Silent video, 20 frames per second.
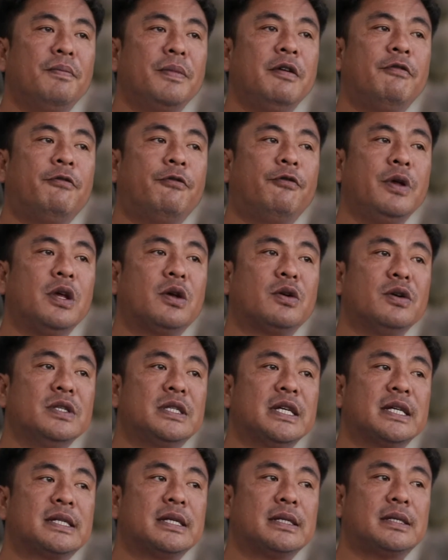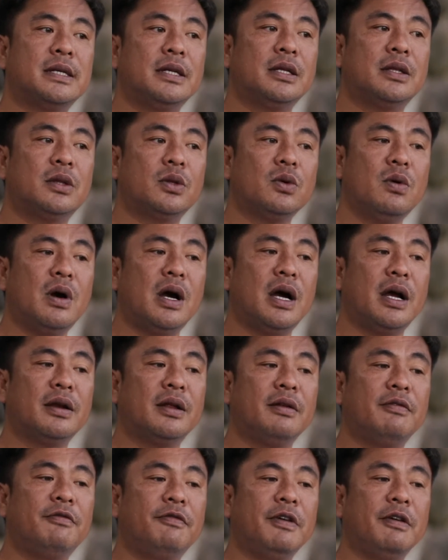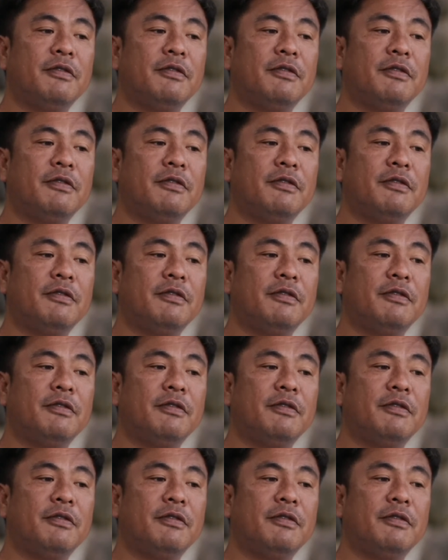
If we congest kasi the 250